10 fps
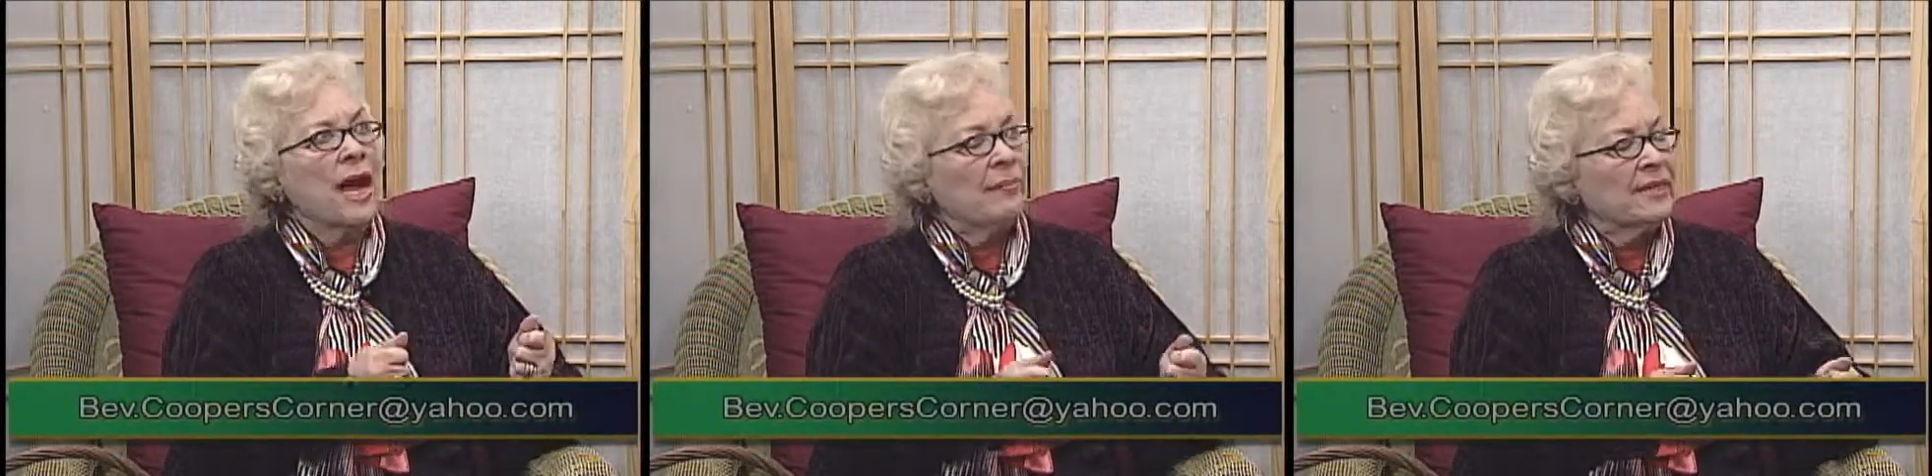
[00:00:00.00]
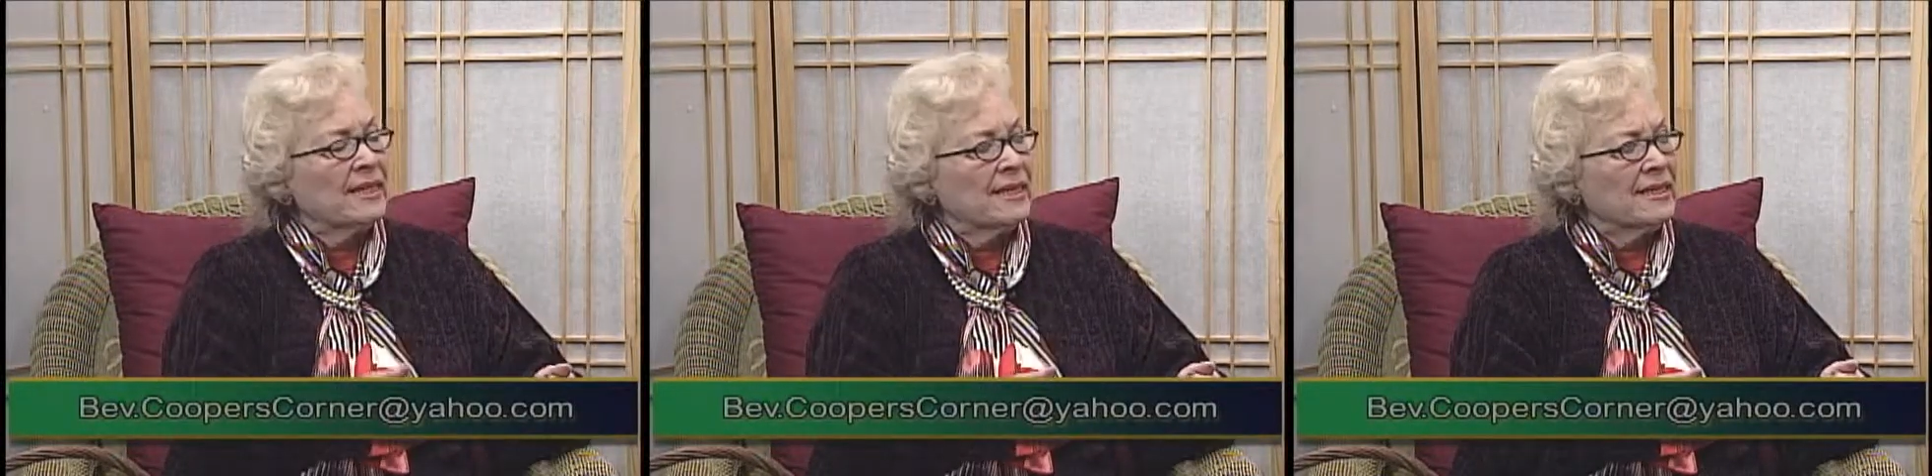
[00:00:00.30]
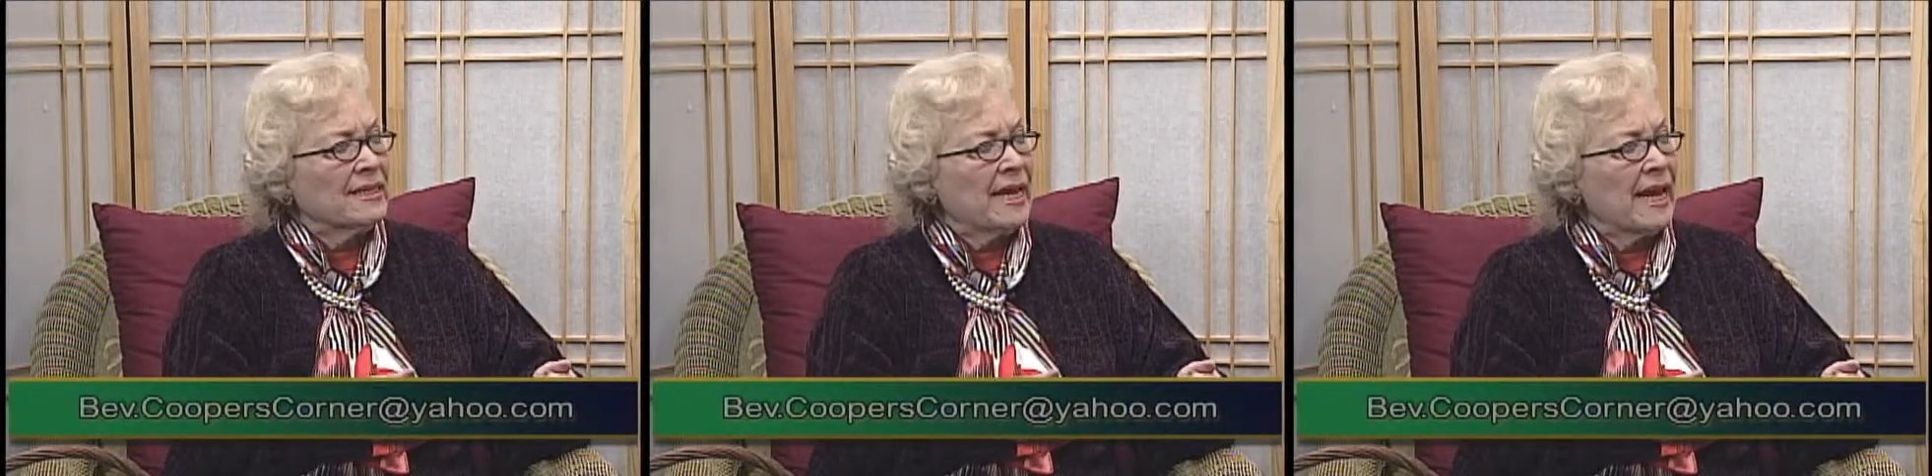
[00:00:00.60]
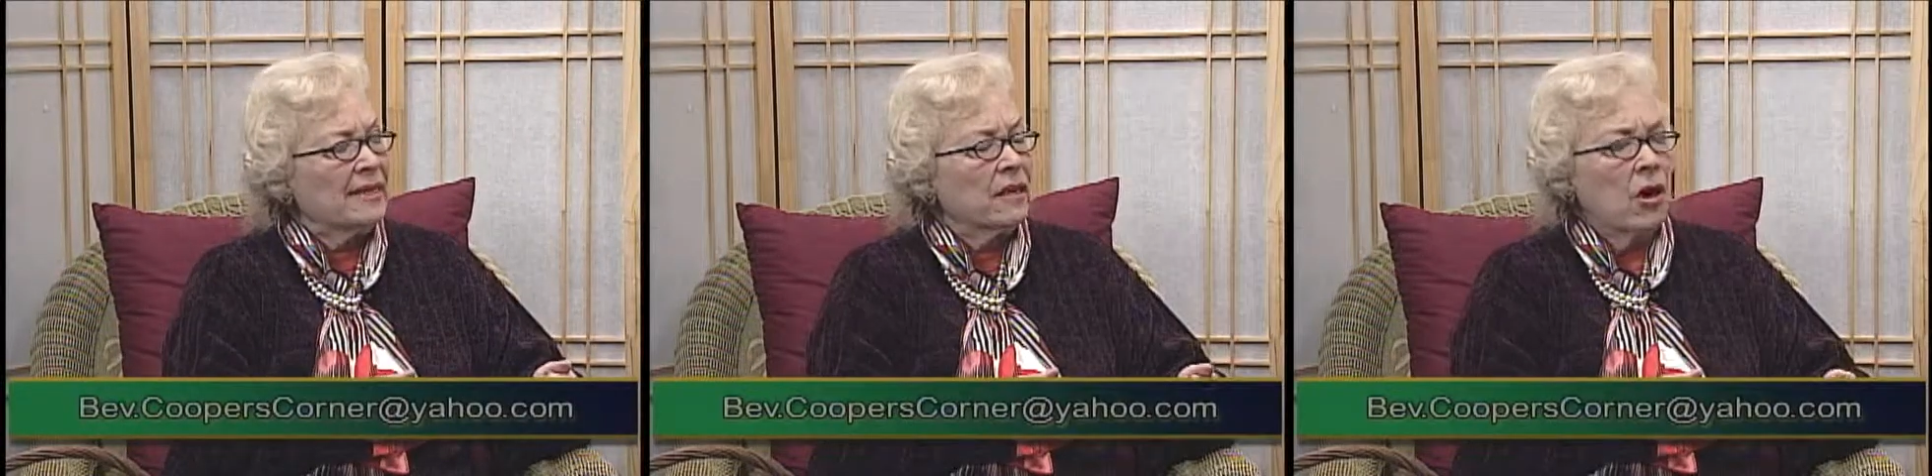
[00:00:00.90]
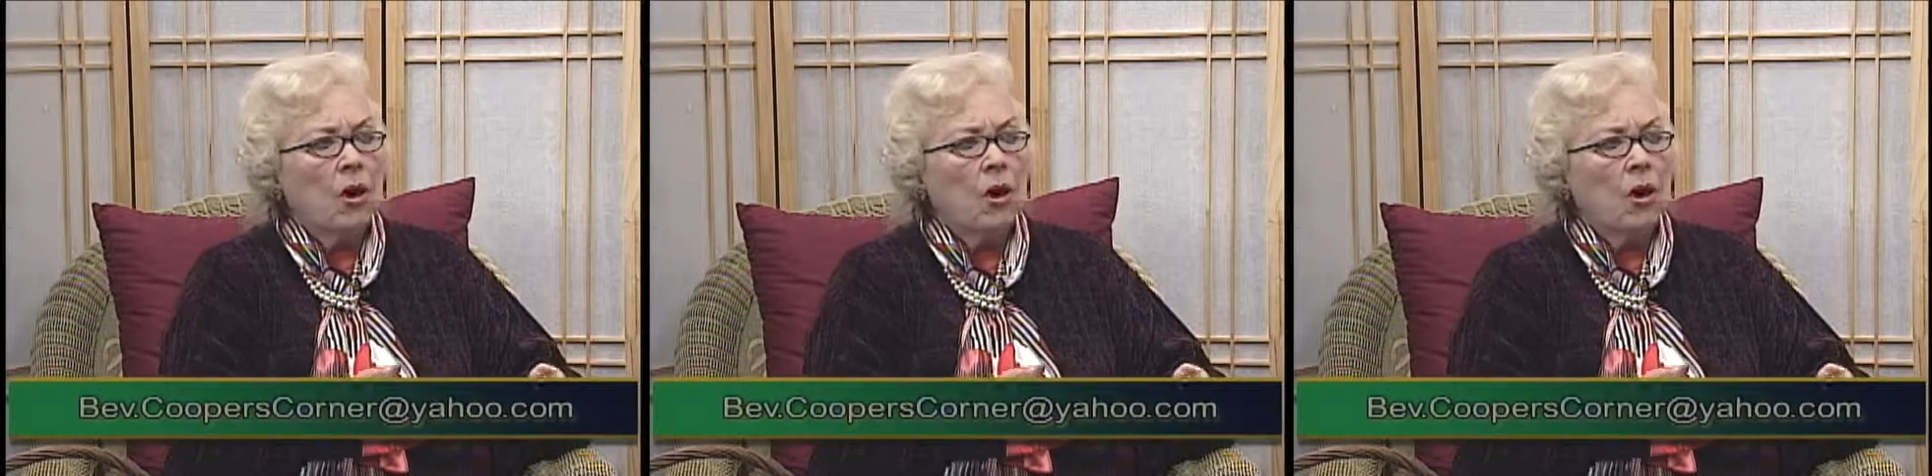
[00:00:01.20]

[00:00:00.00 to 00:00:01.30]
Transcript: not resuscitate.